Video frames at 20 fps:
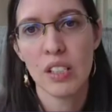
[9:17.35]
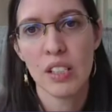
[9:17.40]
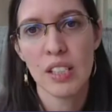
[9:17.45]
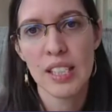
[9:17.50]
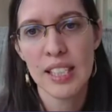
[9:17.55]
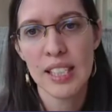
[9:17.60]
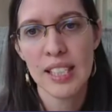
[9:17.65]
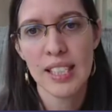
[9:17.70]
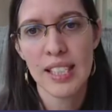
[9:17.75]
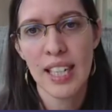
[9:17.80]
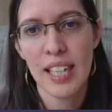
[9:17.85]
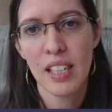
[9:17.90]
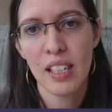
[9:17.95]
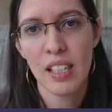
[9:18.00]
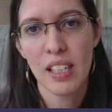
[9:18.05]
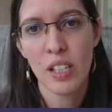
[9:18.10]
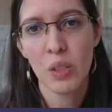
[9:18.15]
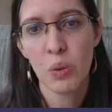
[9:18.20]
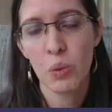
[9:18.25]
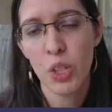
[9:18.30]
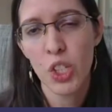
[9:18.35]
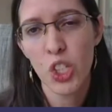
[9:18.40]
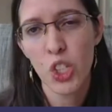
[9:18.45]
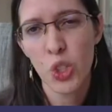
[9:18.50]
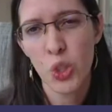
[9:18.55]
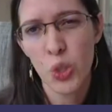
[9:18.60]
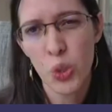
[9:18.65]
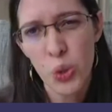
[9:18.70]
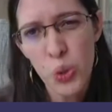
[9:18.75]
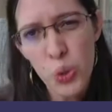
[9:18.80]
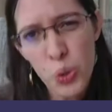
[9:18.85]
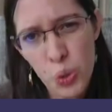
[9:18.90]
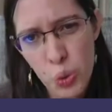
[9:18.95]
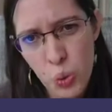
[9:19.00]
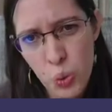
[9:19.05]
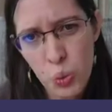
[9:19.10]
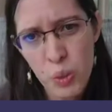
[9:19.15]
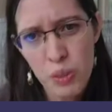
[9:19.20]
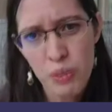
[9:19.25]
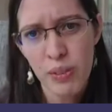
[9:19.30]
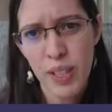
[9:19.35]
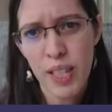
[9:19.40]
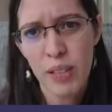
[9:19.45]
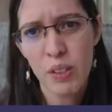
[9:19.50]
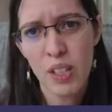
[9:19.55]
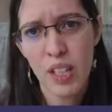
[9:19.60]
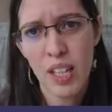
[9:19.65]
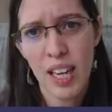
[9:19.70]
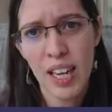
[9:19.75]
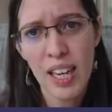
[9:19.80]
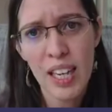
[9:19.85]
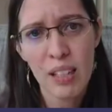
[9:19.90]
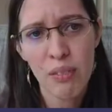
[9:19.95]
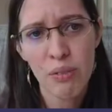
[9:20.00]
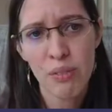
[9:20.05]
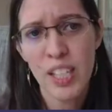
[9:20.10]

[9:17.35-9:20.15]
necessarily what to do with our life.